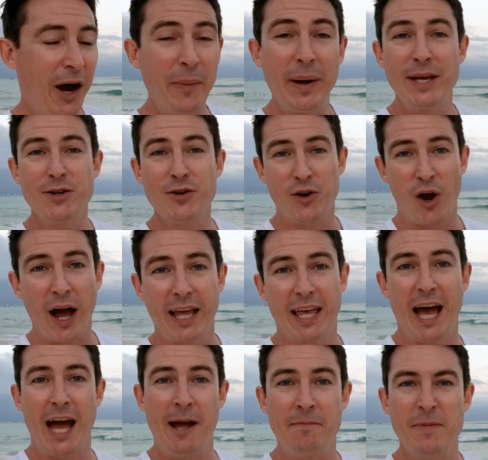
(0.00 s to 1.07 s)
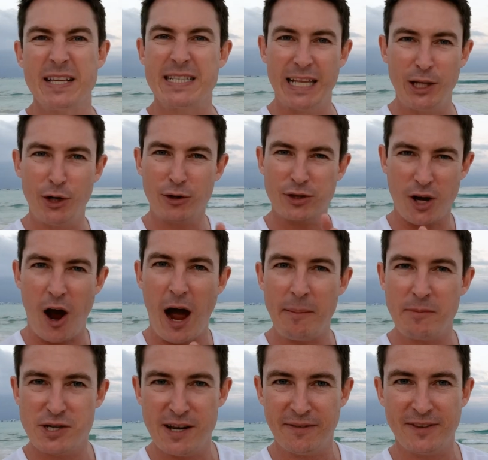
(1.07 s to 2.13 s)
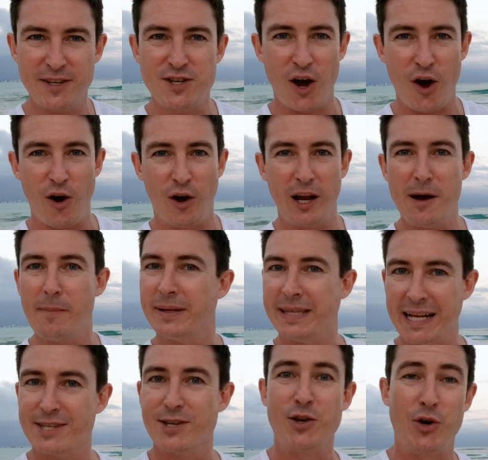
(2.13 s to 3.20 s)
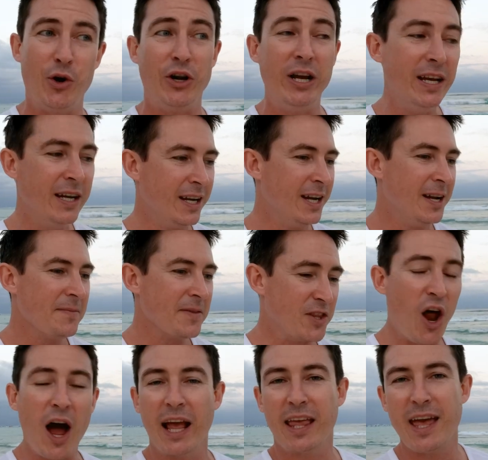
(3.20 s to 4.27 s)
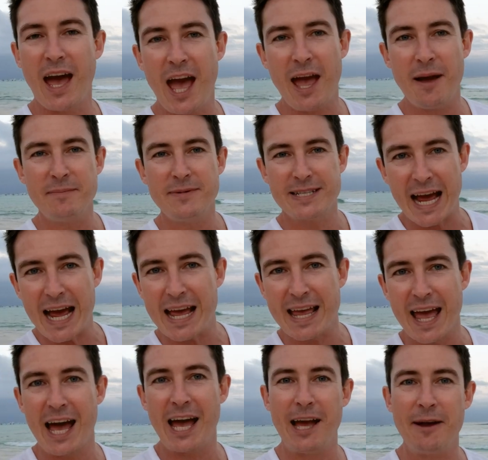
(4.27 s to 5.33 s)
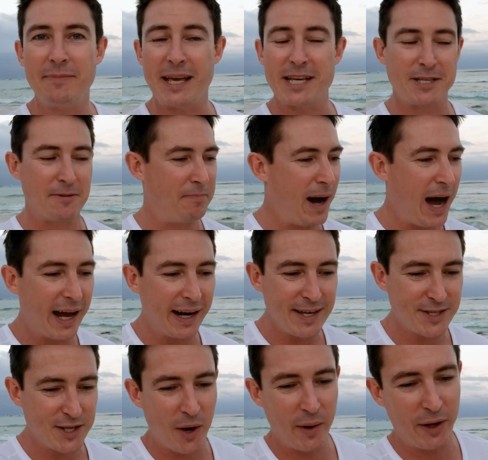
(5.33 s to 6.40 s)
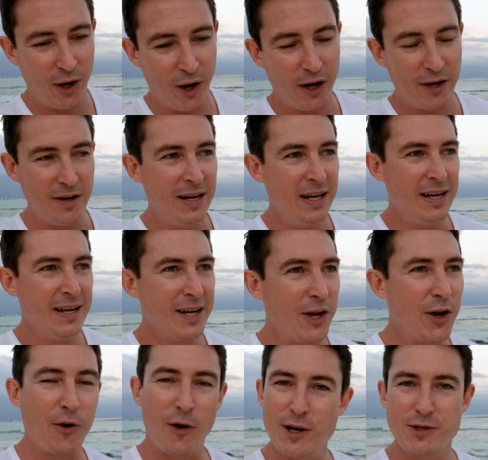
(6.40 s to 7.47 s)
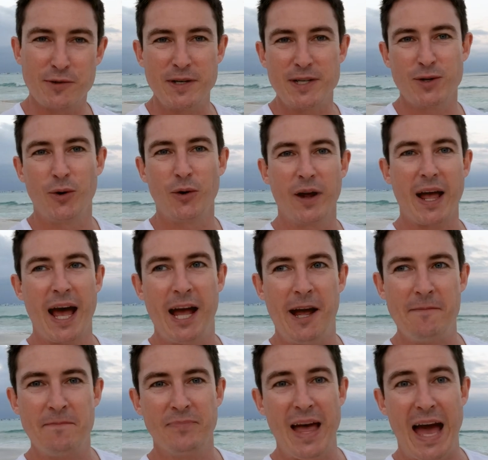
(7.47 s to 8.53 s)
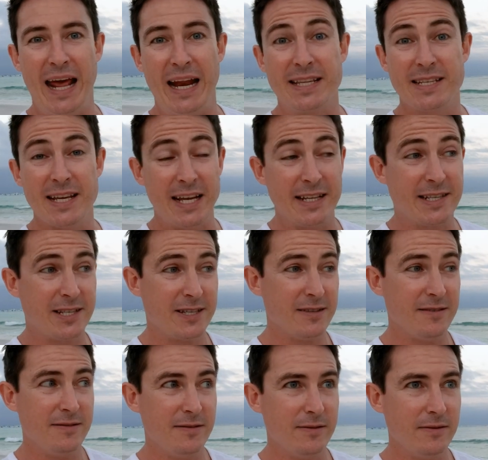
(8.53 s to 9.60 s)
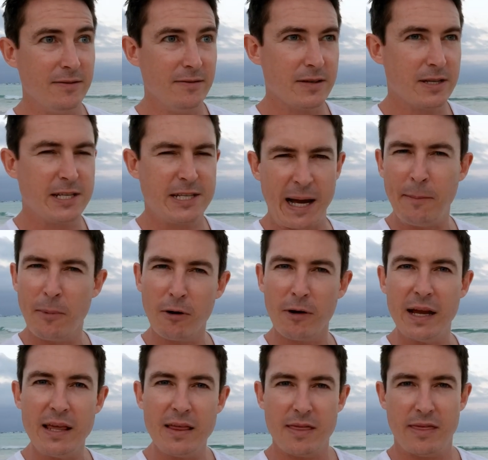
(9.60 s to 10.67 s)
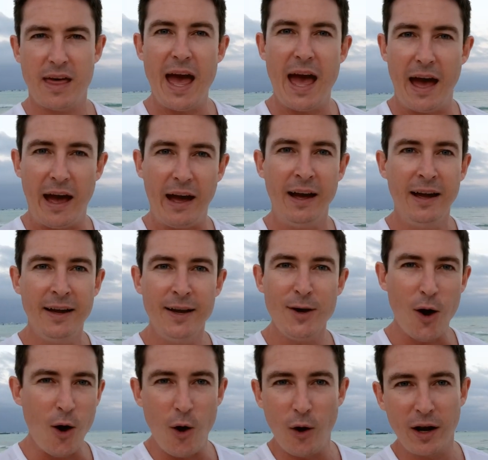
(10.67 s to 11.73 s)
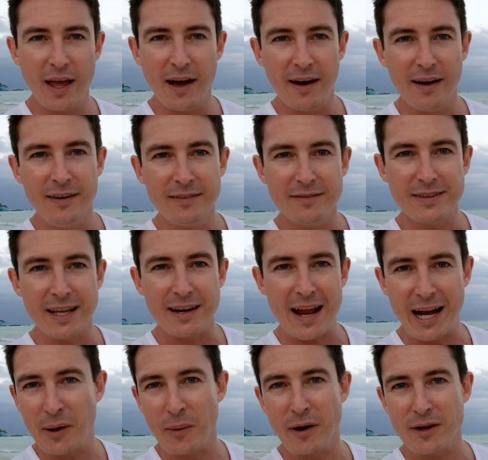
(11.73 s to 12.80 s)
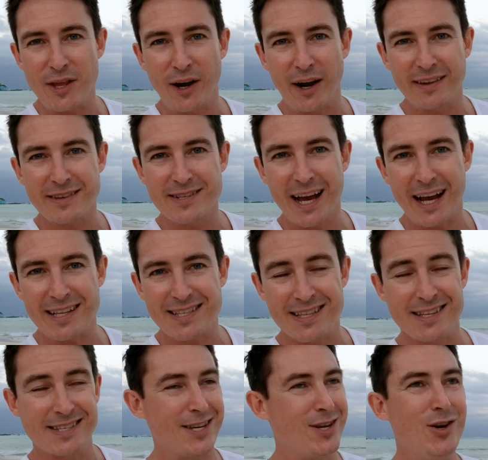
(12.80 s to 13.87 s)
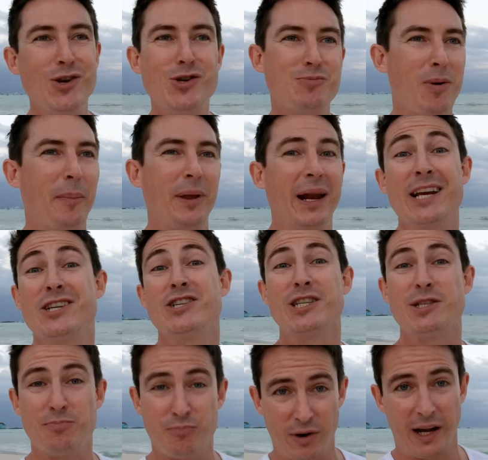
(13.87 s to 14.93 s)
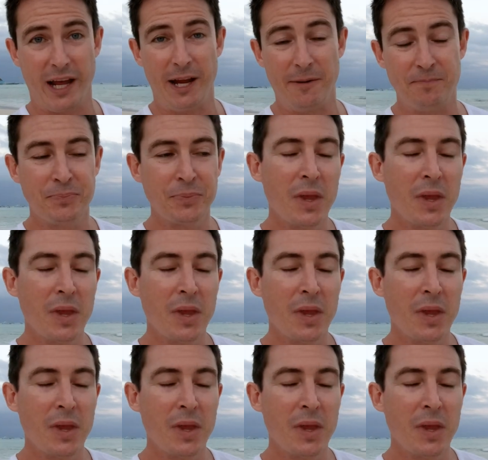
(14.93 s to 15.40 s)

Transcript: We can do night game. It's a little time shifted to earlier, but that's good. Night game, day game, there's some parties going on, grocery store game, and it's summery there earlier than anywhere in the United States, and there's a huge population, it's brilliant.